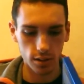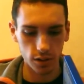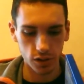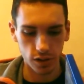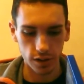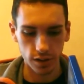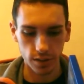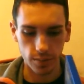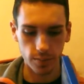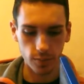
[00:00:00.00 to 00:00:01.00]
starts
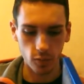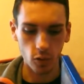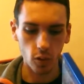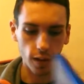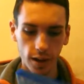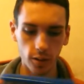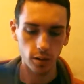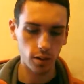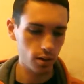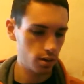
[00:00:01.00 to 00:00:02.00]
to roll out,
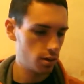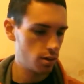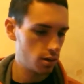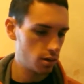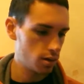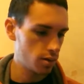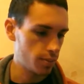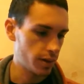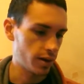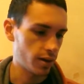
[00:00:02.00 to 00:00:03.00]

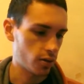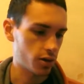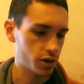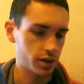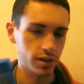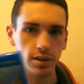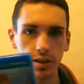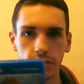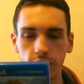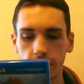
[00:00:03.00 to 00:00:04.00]
midnight launches and
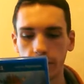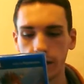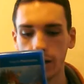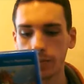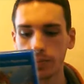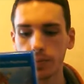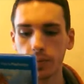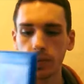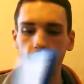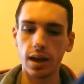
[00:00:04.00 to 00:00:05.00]
stuff like that.
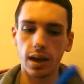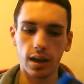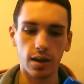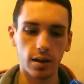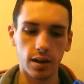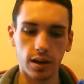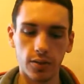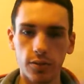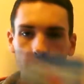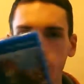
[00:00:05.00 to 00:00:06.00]
And
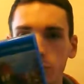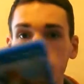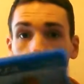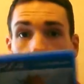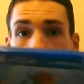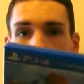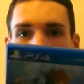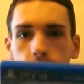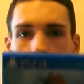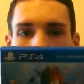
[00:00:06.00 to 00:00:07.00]
reviews for
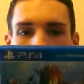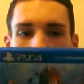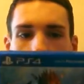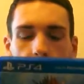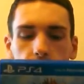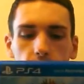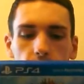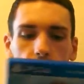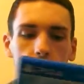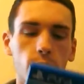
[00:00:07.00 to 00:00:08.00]
Knack have been
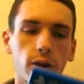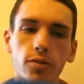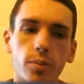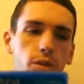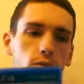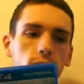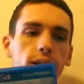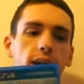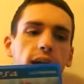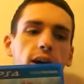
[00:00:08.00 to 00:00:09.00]
anywhere from
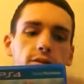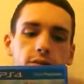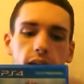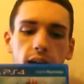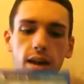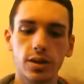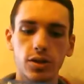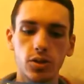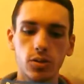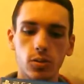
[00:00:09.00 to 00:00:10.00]
3 out of 10
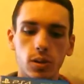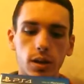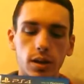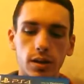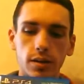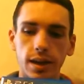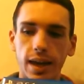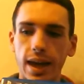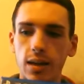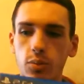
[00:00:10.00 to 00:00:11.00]
to like
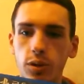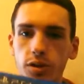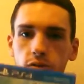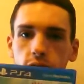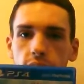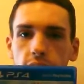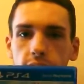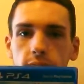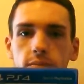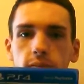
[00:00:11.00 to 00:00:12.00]
8.25.
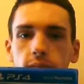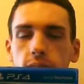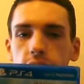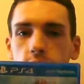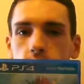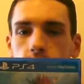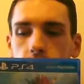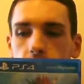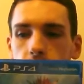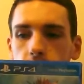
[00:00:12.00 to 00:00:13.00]
The high score from
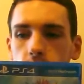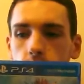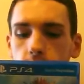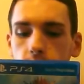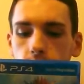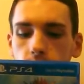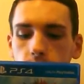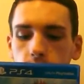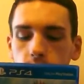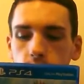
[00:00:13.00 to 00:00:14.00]
Game Informer, 3 was
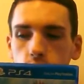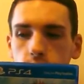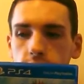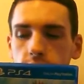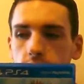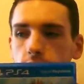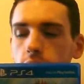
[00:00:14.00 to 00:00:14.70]
from Joystick.